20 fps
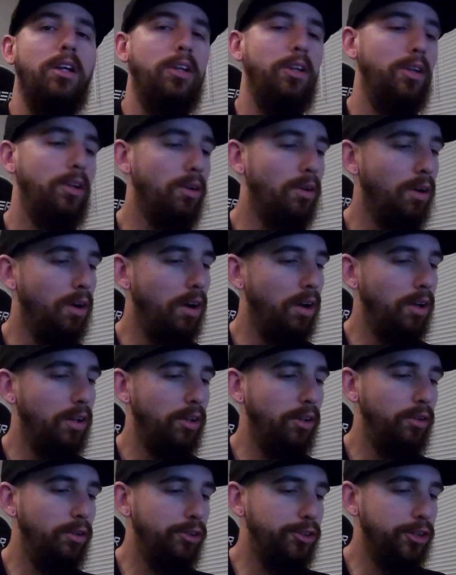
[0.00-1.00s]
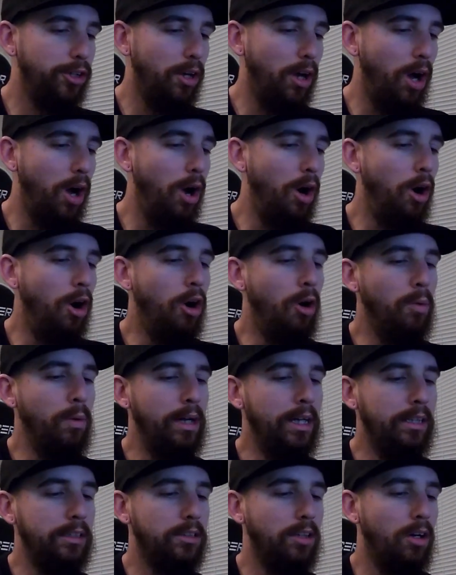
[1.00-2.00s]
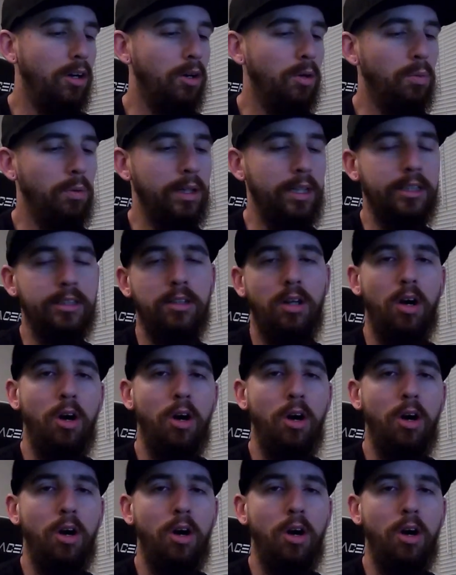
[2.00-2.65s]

You you should always, always,